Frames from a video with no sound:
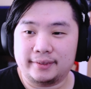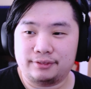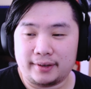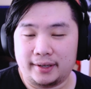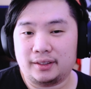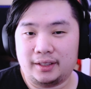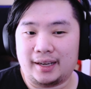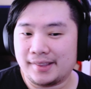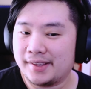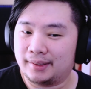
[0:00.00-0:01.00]
Finally, I
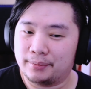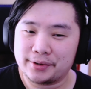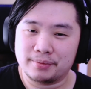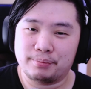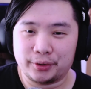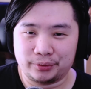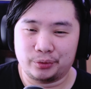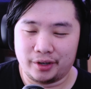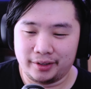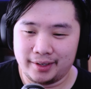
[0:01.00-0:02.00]
think the most important
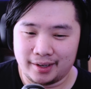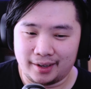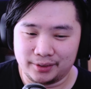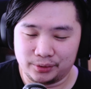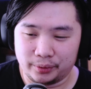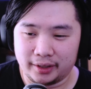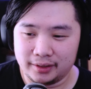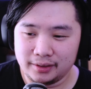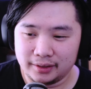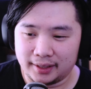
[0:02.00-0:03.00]
one as well
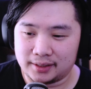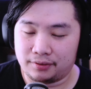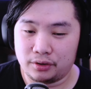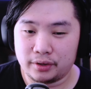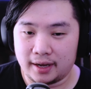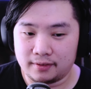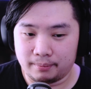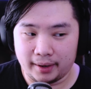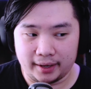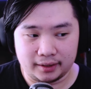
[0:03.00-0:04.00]
is if you have a
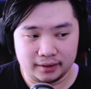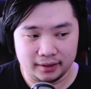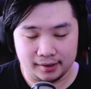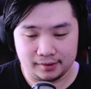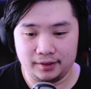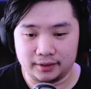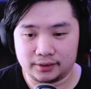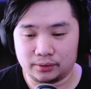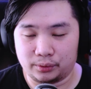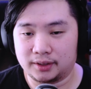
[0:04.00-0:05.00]
mic like this
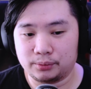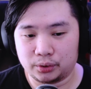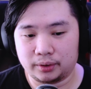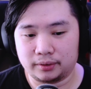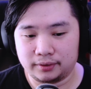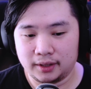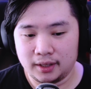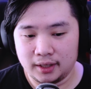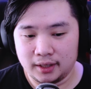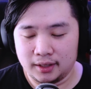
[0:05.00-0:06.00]
or some sort of
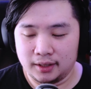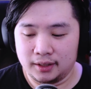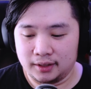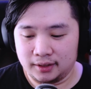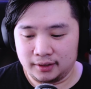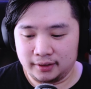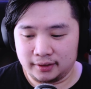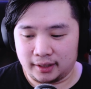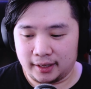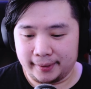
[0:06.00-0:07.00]

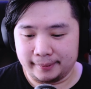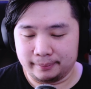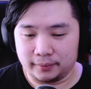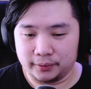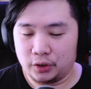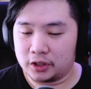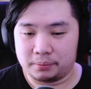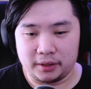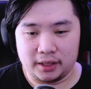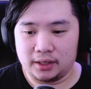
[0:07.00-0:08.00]

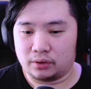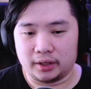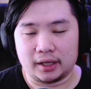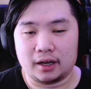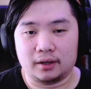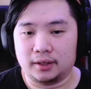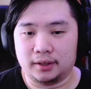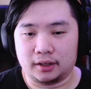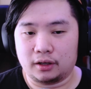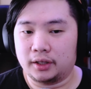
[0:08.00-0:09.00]
USB or like
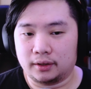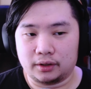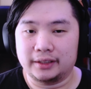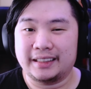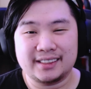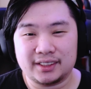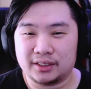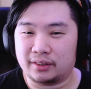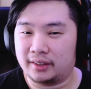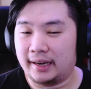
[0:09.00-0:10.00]
a condenser
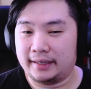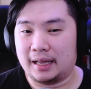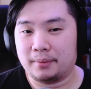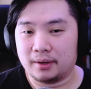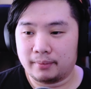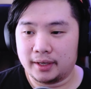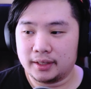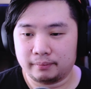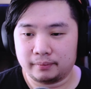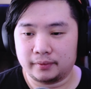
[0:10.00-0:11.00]
or a dynamic mic.
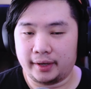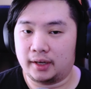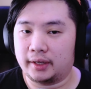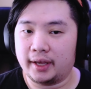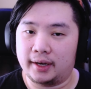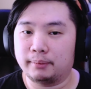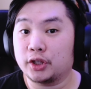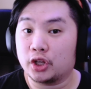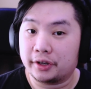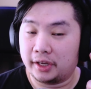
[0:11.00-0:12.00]
And again, I'm not
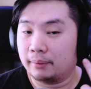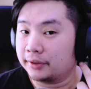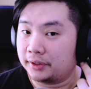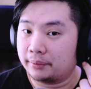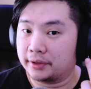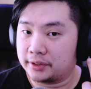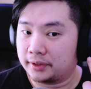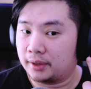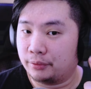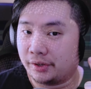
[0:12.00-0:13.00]
talking about the ones that
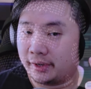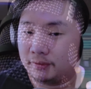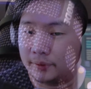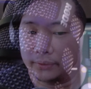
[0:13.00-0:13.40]
come with your headphones.